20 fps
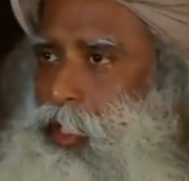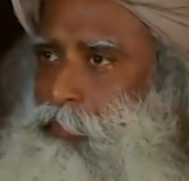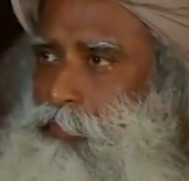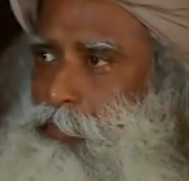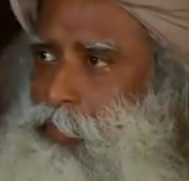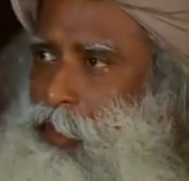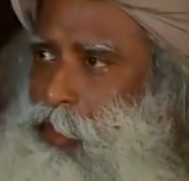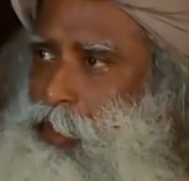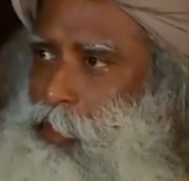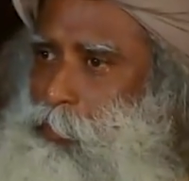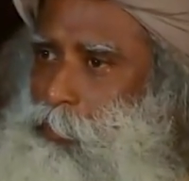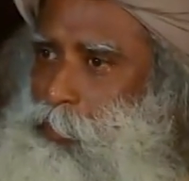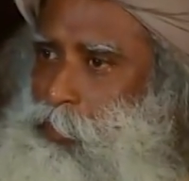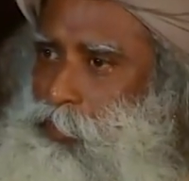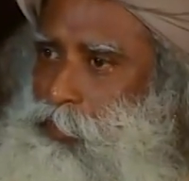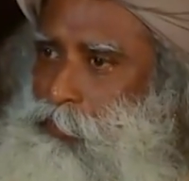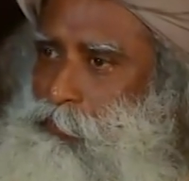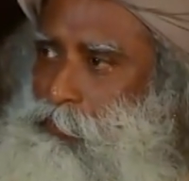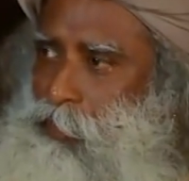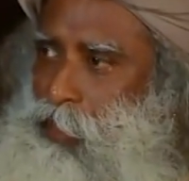every
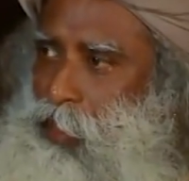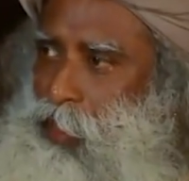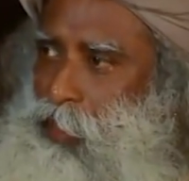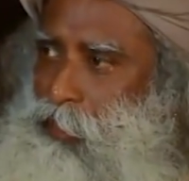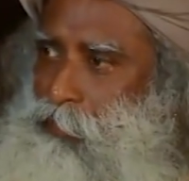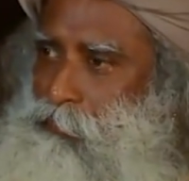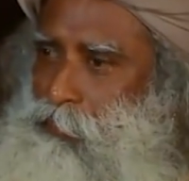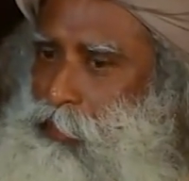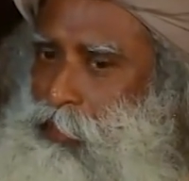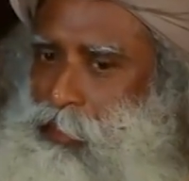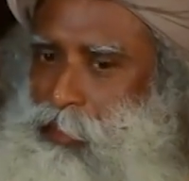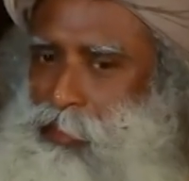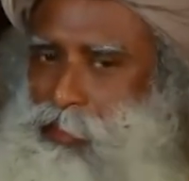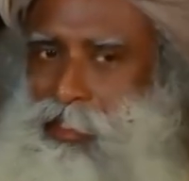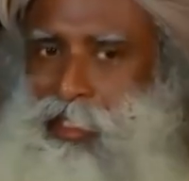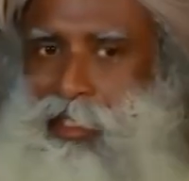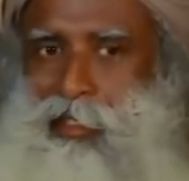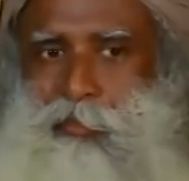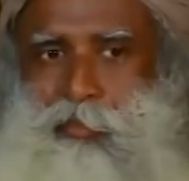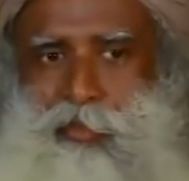aspect of life in a
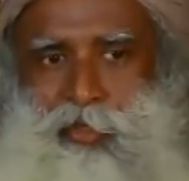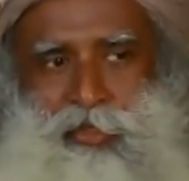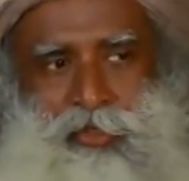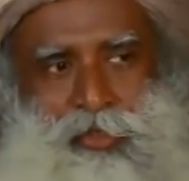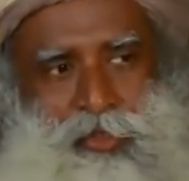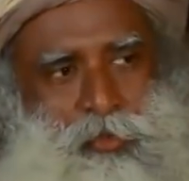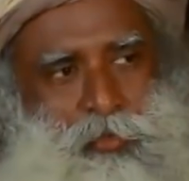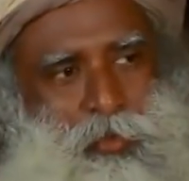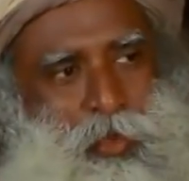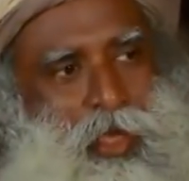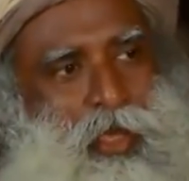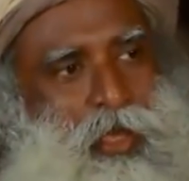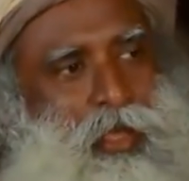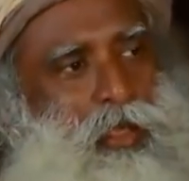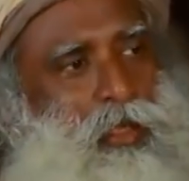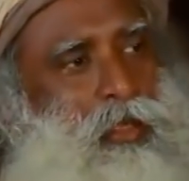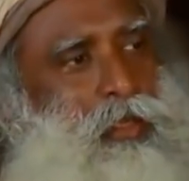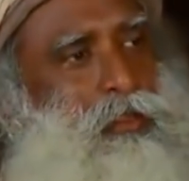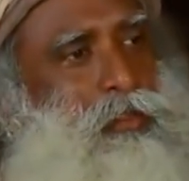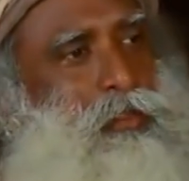celebratory
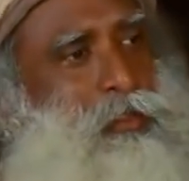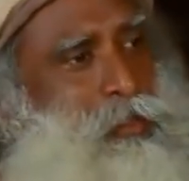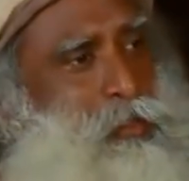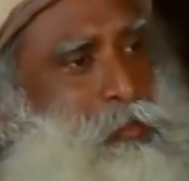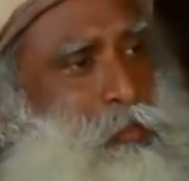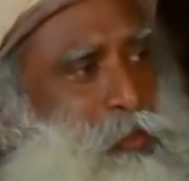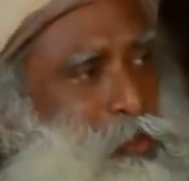way, this is